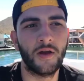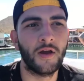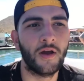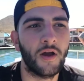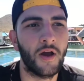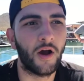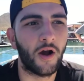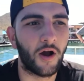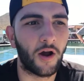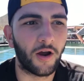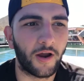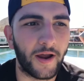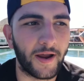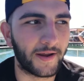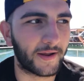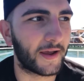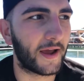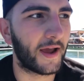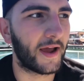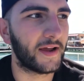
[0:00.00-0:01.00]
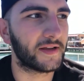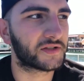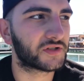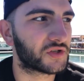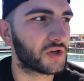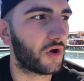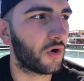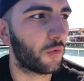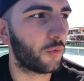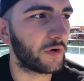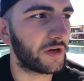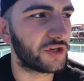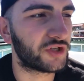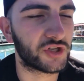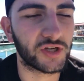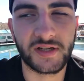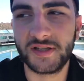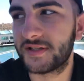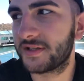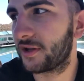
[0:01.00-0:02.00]
All right guys, so we
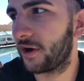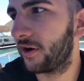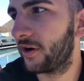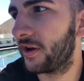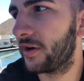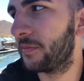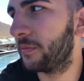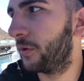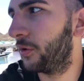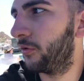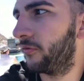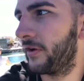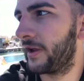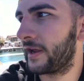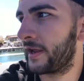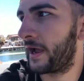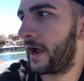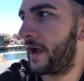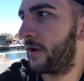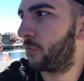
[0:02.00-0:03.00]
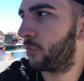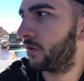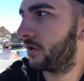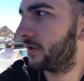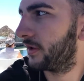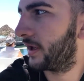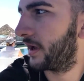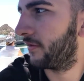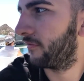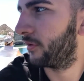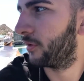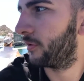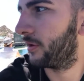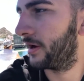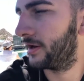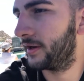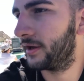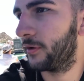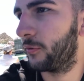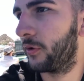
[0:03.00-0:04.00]
just started moving. I really have no
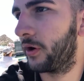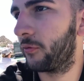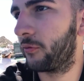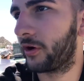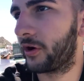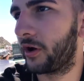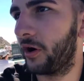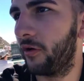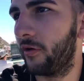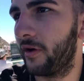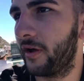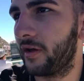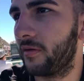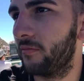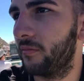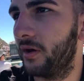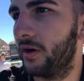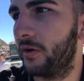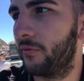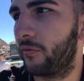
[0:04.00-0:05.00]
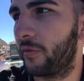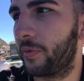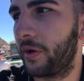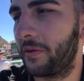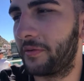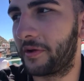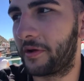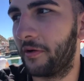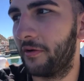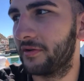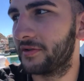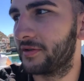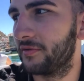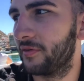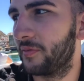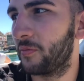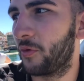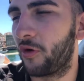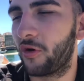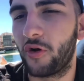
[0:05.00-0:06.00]
idea where we're going, but we're probably going to a
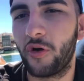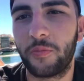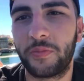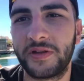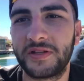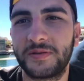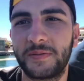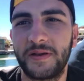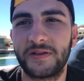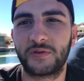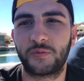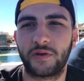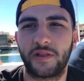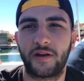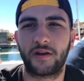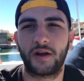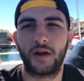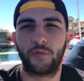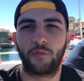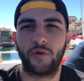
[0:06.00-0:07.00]
more open space where they're gonna